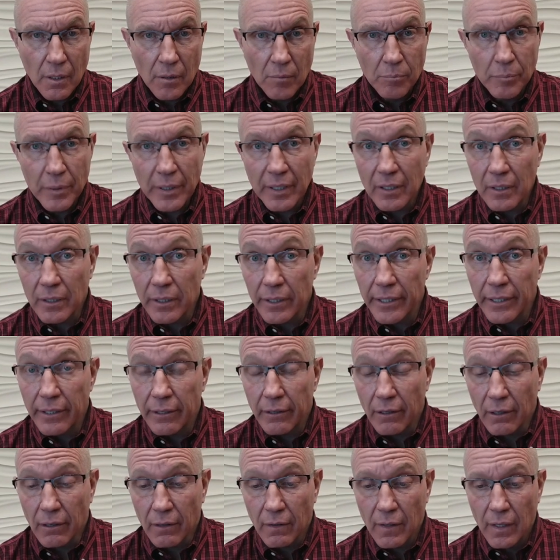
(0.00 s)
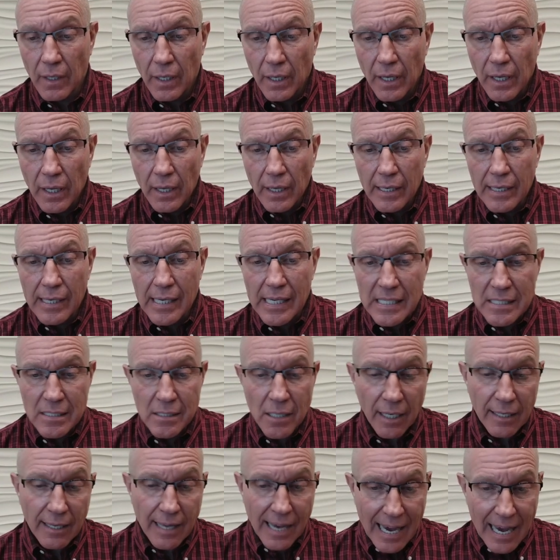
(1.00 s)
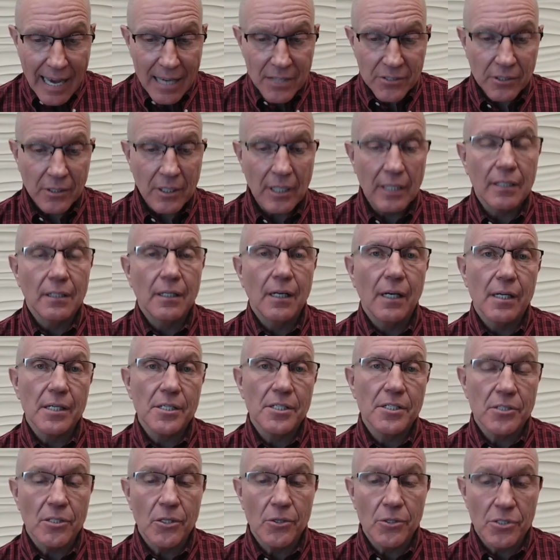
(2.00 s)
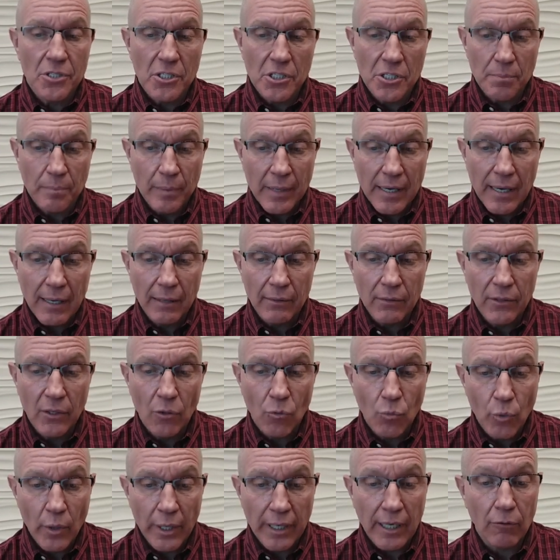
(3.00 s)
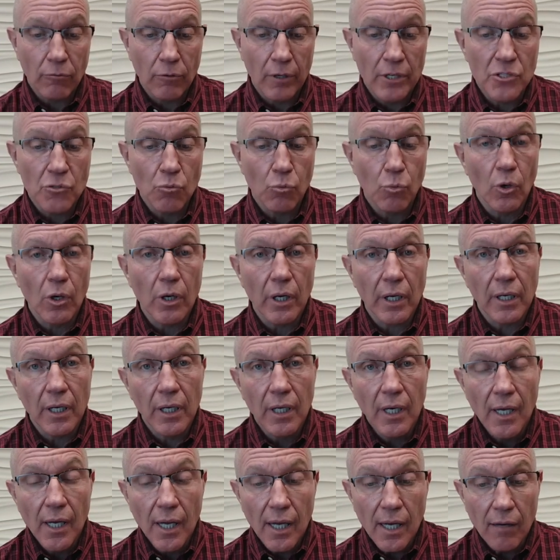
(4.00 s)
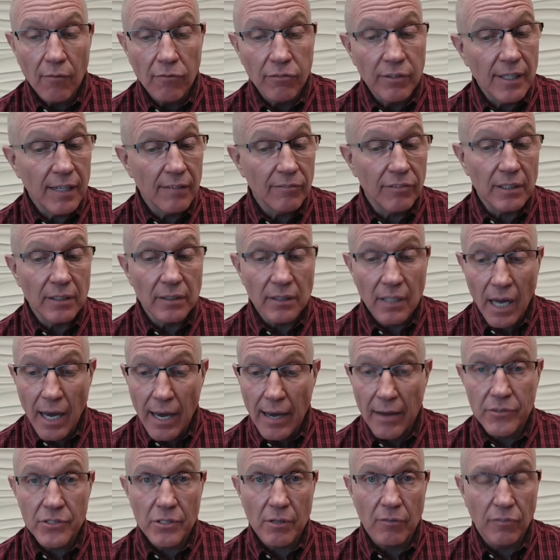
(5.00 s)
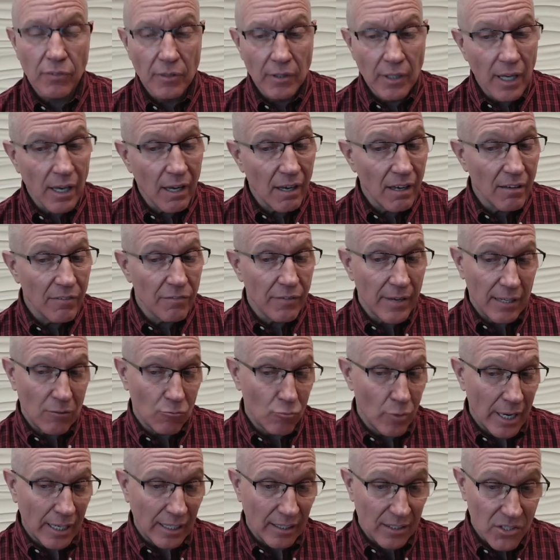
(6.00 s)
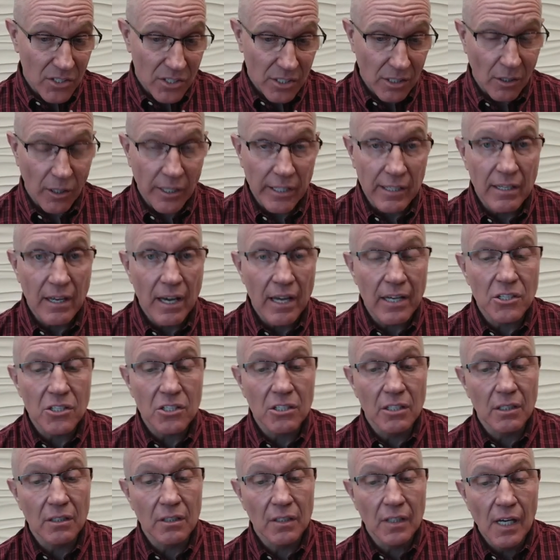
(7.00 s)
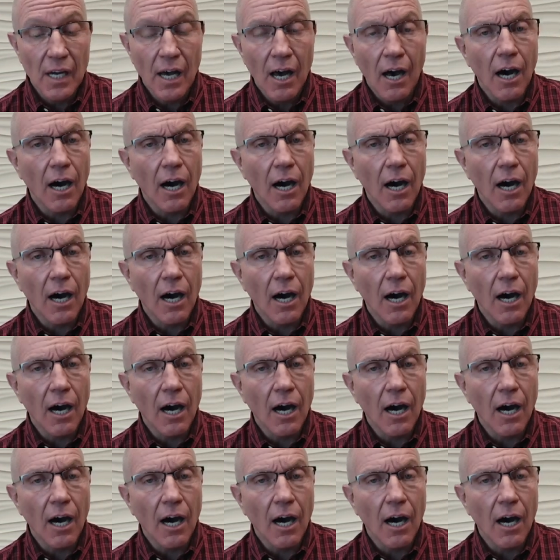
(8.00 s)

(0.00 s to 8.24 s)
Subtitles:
Be clear, he is not asking us to suspend the rigorous work of living lives of love and reconciliation,